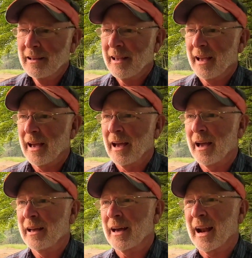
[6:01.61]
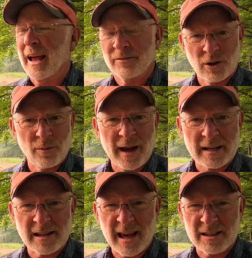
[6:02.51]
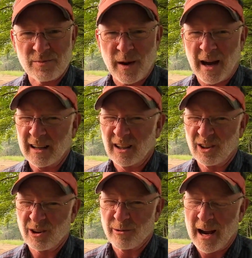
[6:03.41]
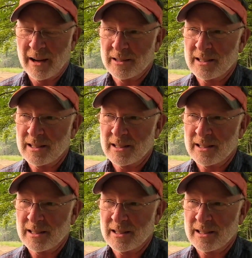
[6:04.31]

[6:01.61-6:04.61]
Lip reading: And I have to go back to that spot and look around,